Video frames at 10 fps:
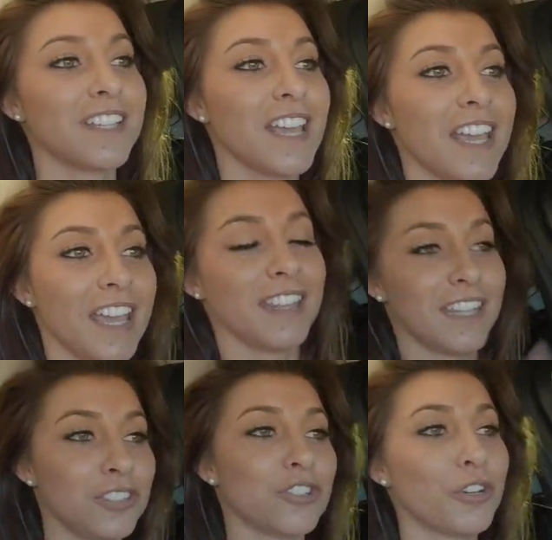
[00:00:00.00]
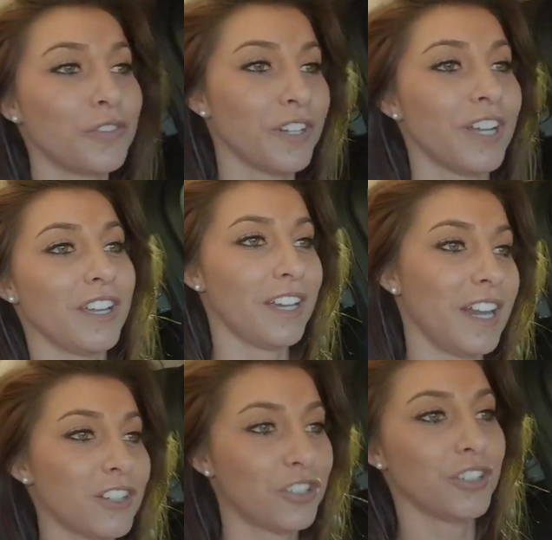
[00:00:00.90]
and then drove an, an
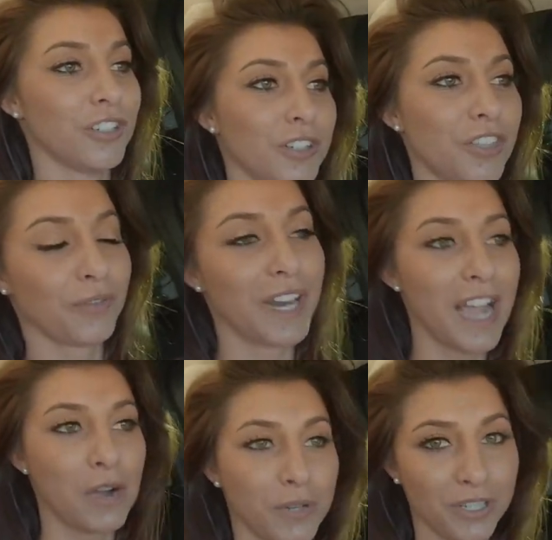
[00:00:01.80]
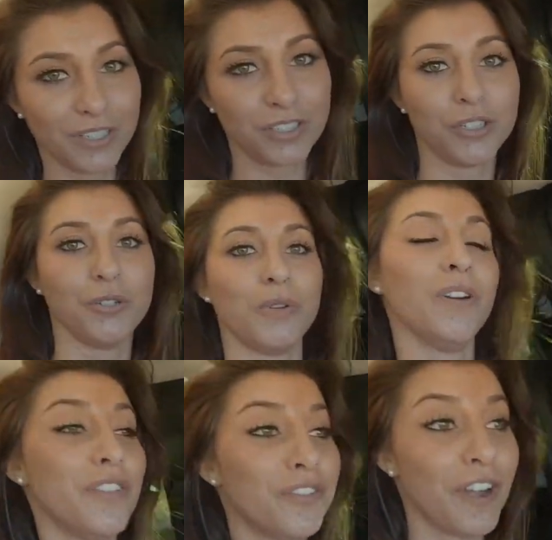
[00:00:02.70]
extra three hours to
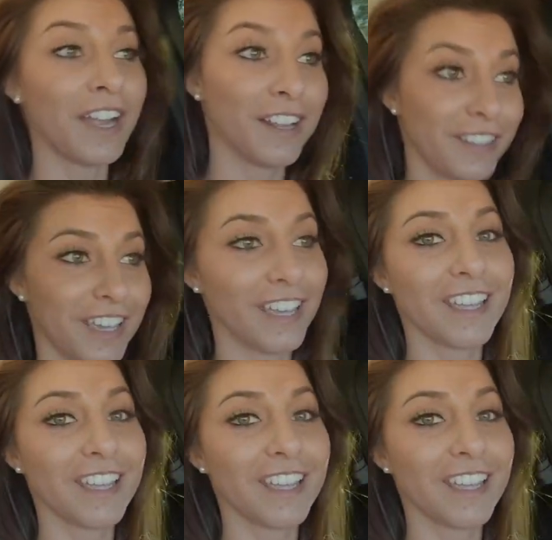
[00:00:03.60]
finally